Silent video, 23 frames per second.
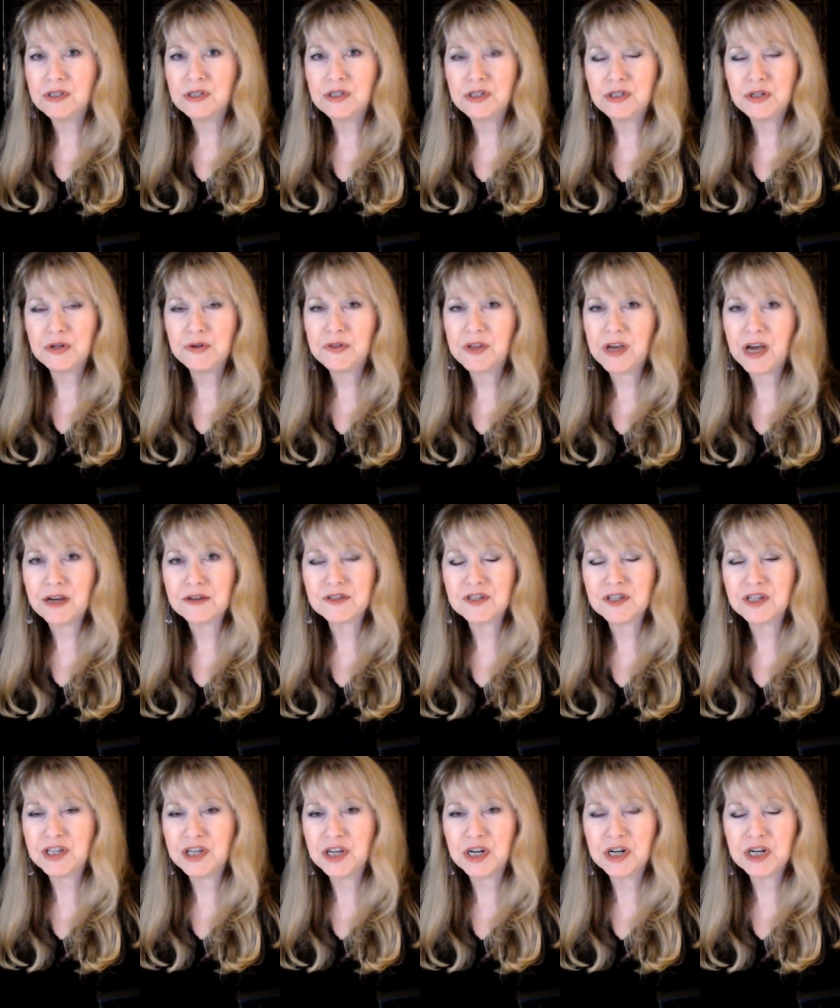2,000
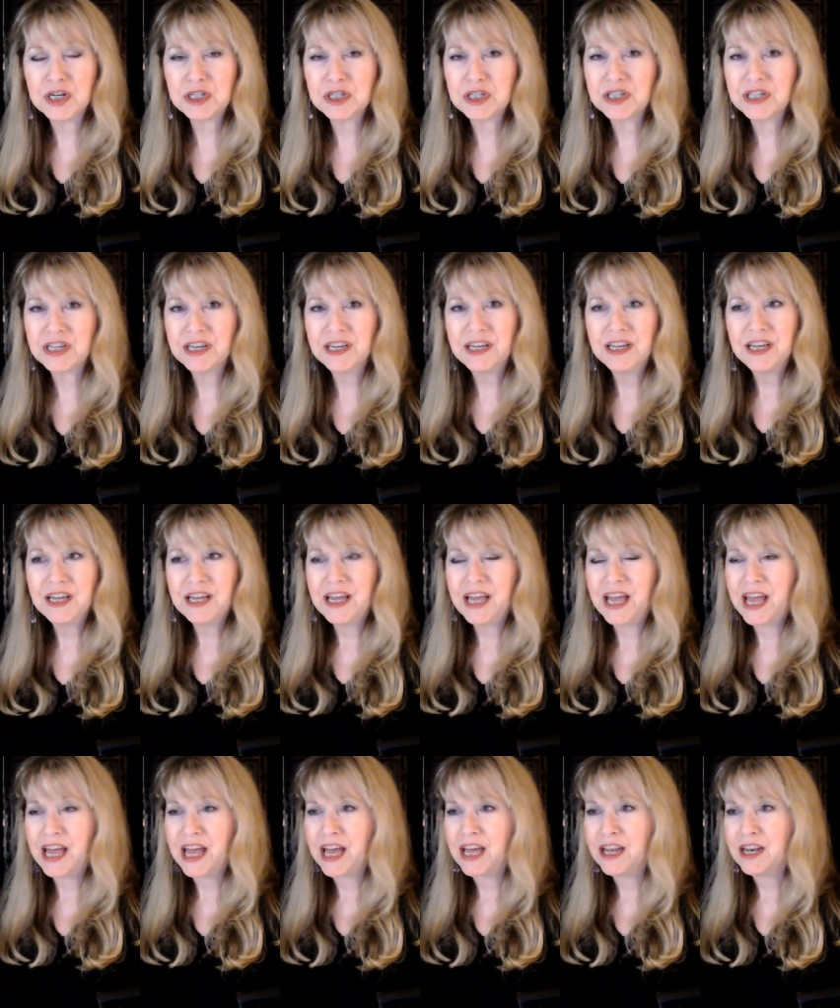years
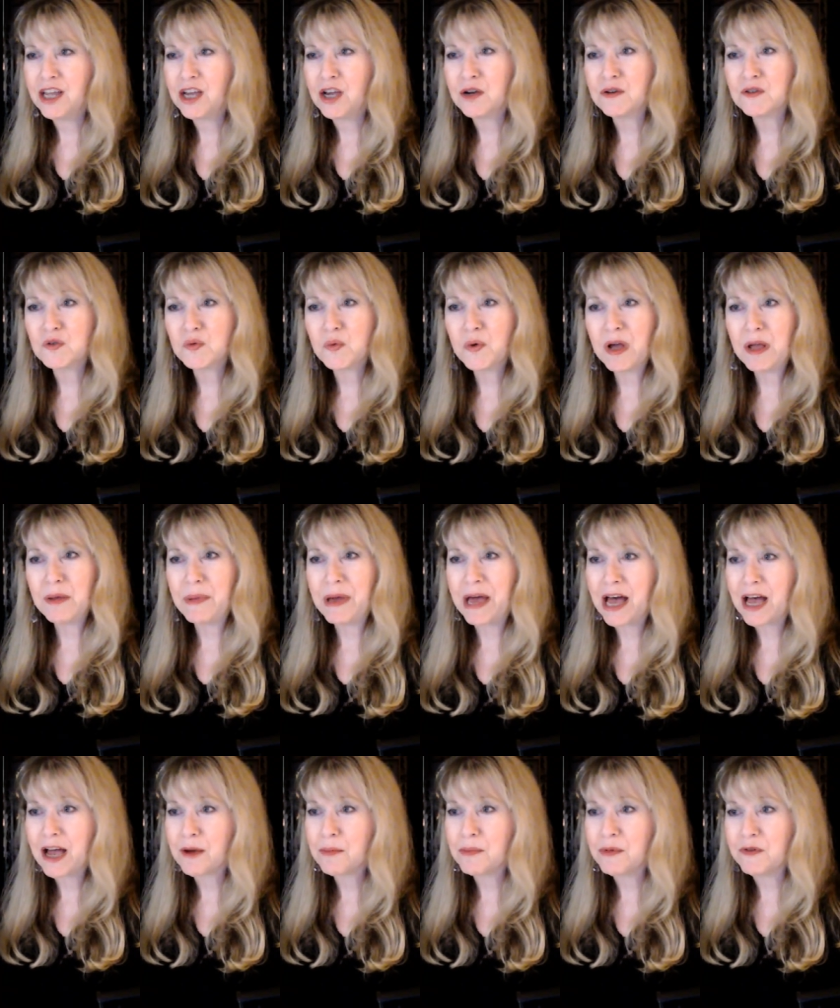and it goes way
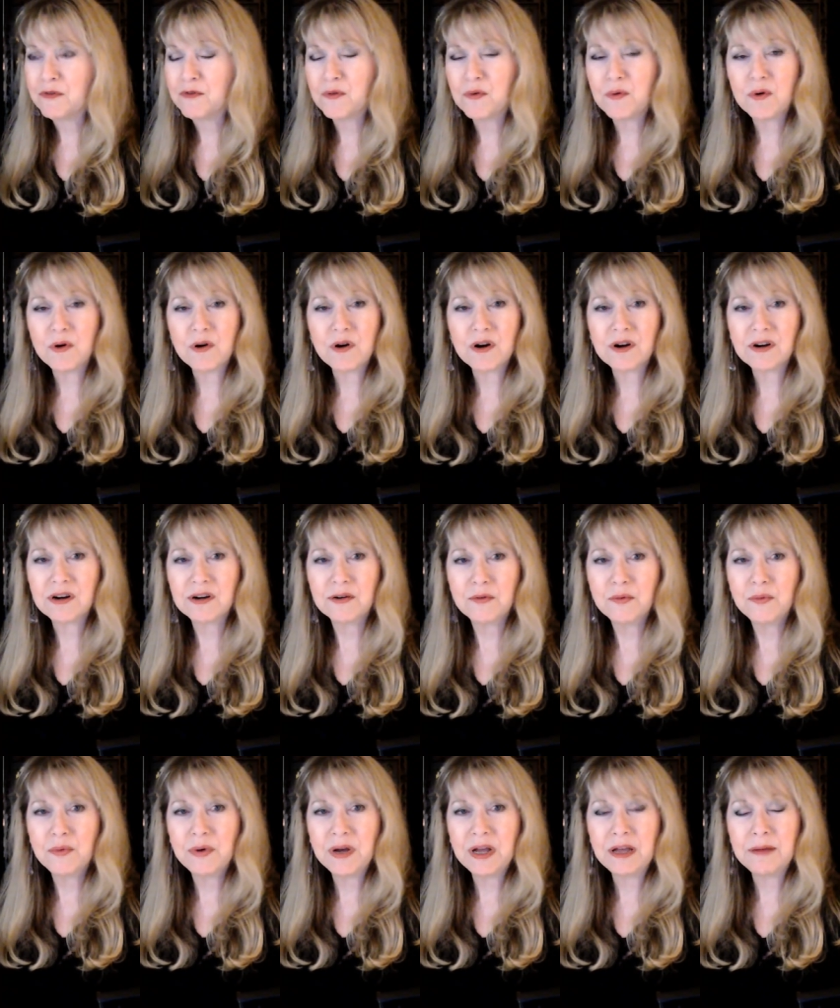back before
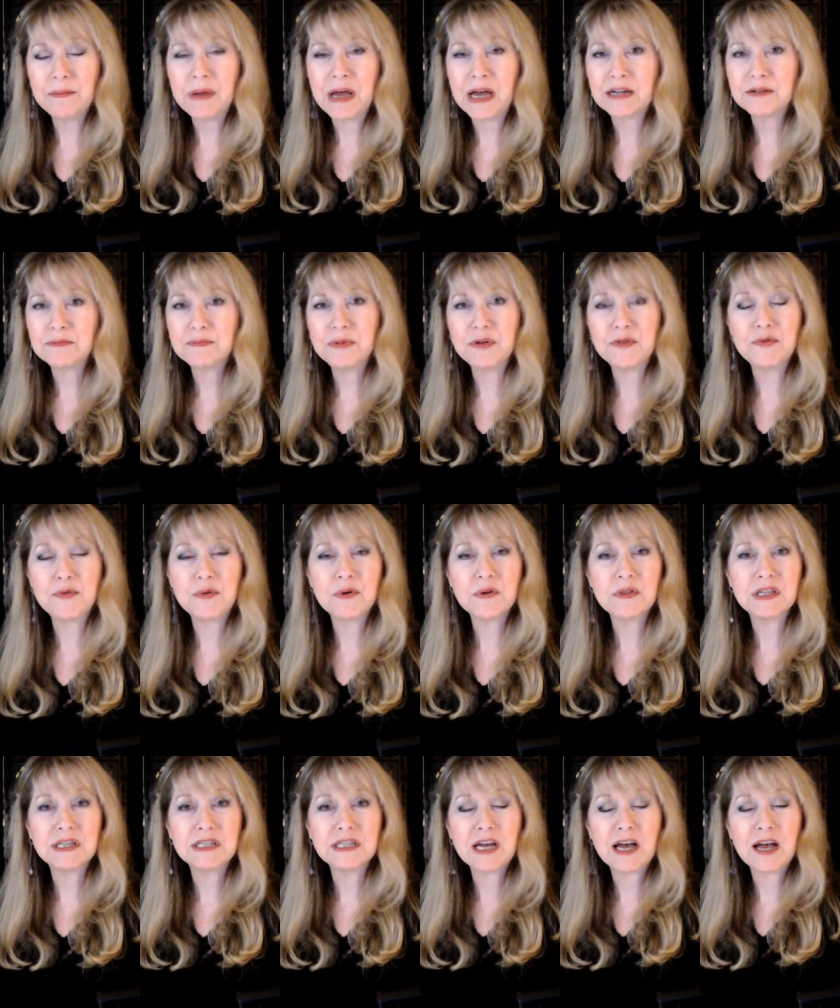way back before
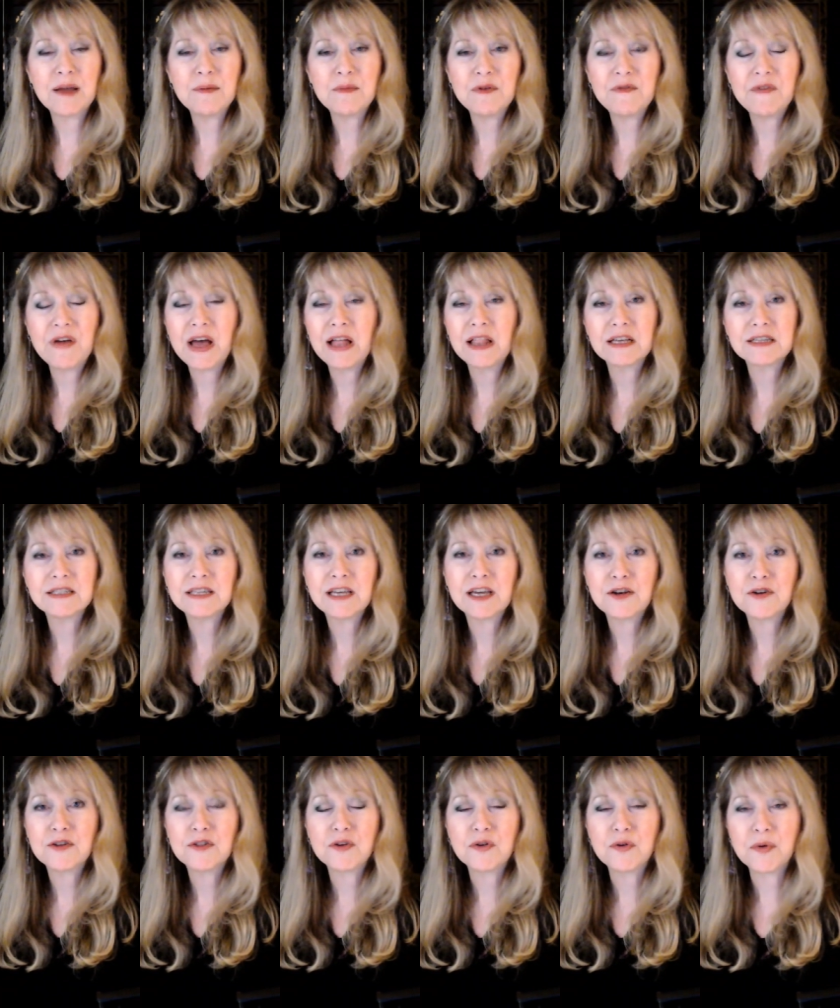the time of
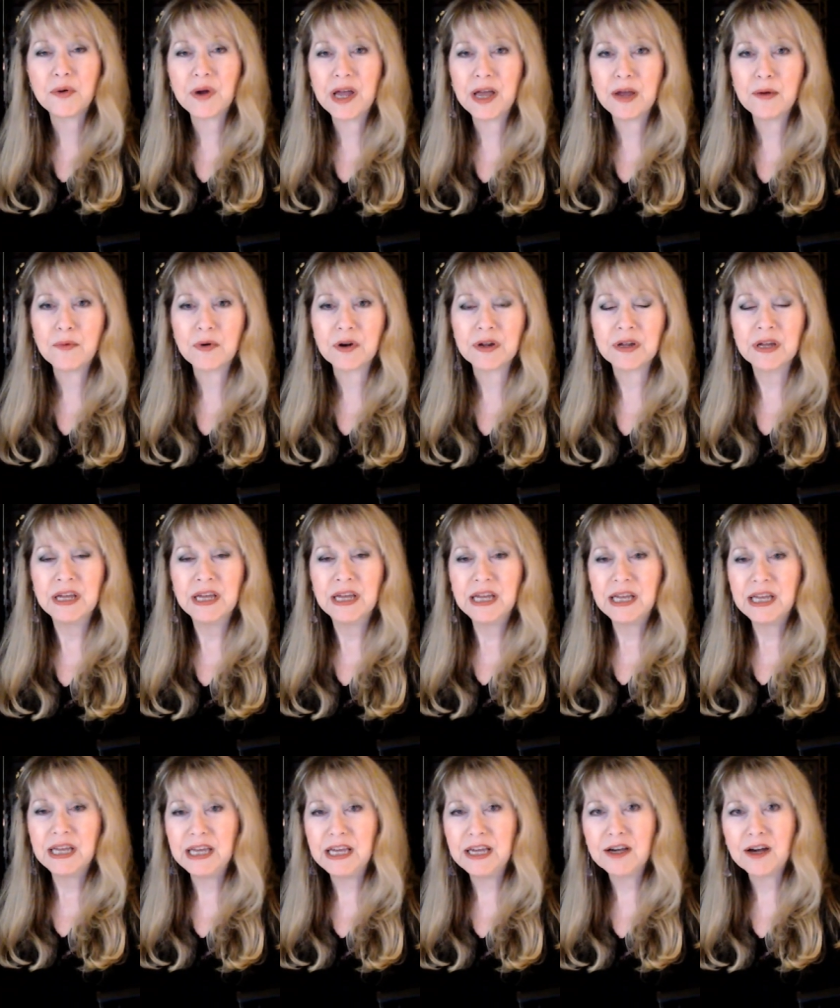Alexander the Great where
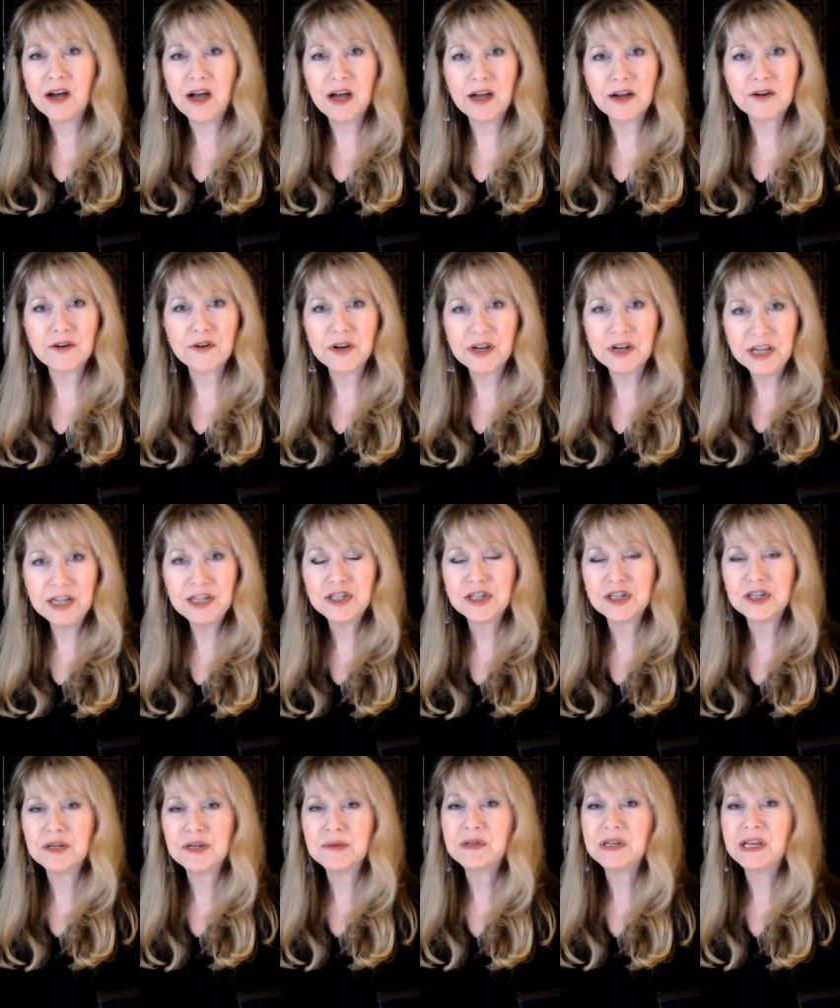he conquered
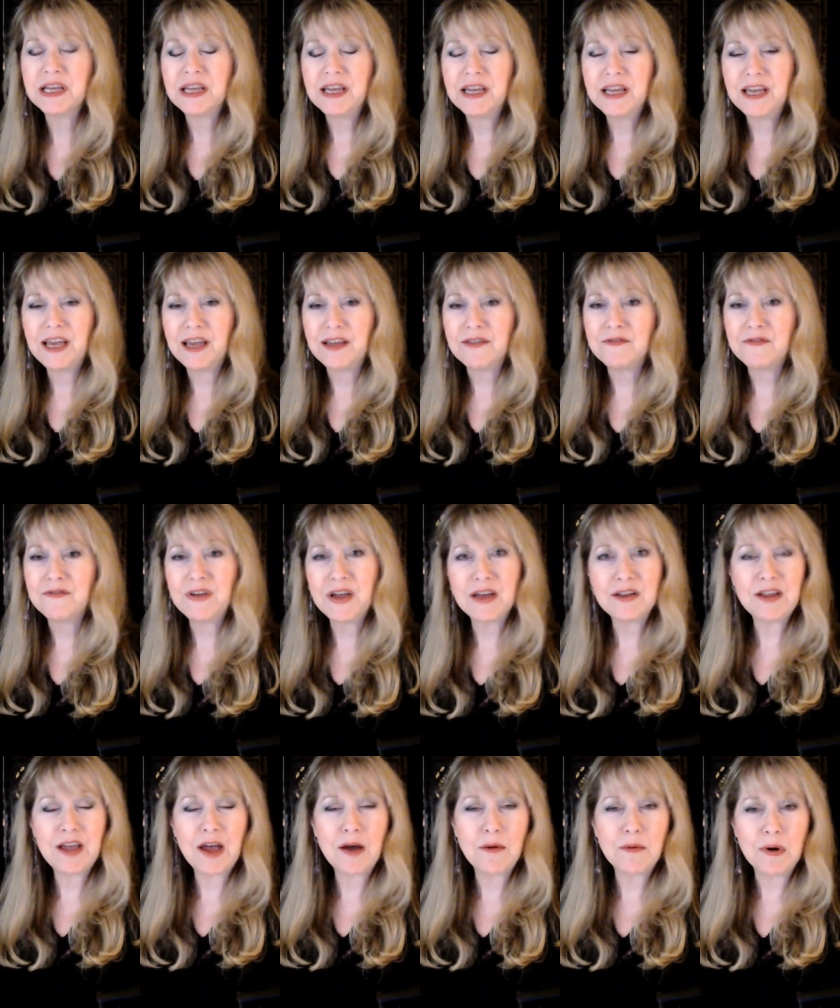Egypt and found
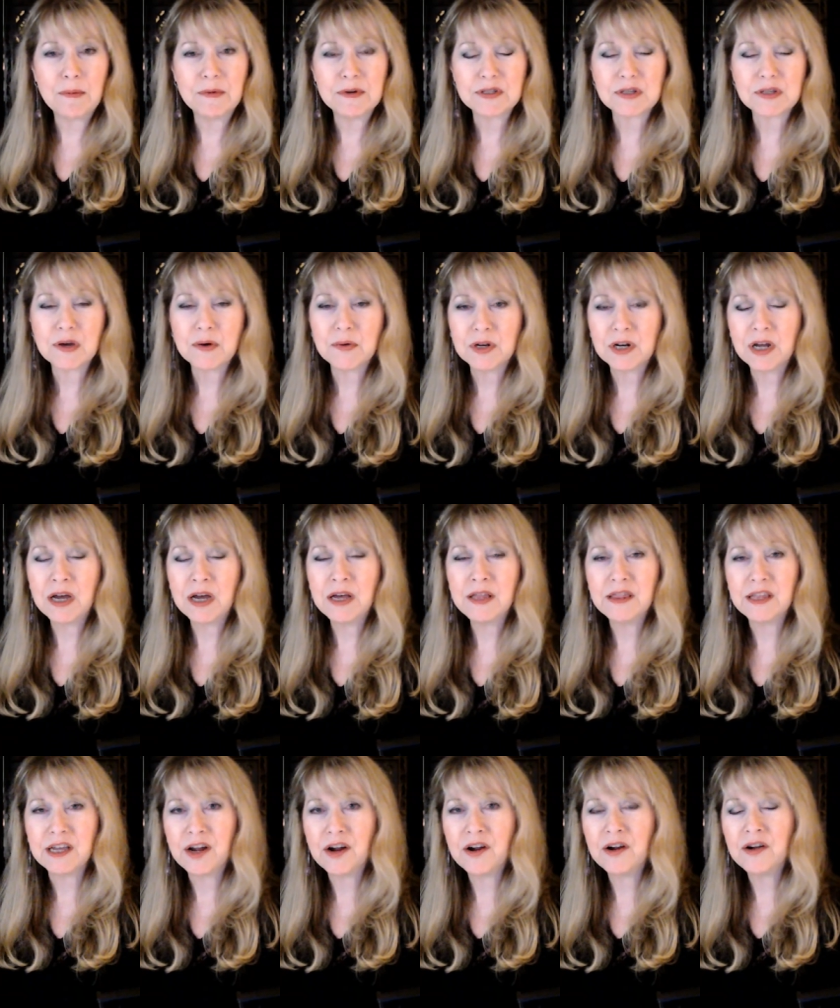out what was going on
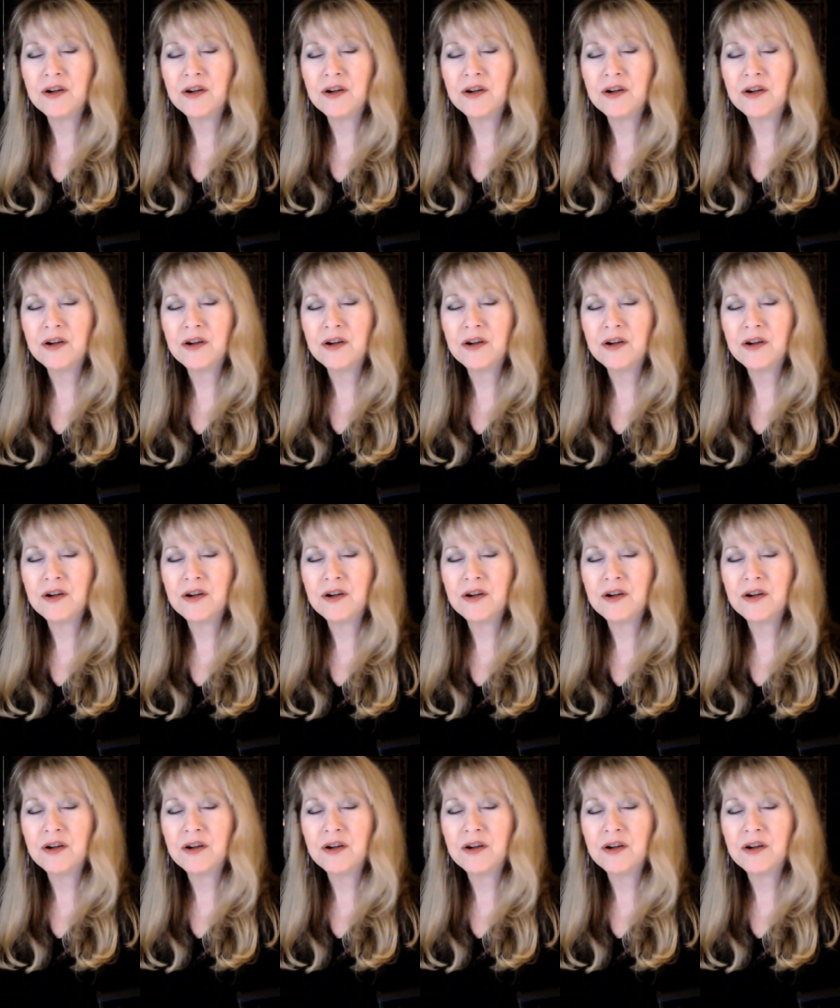there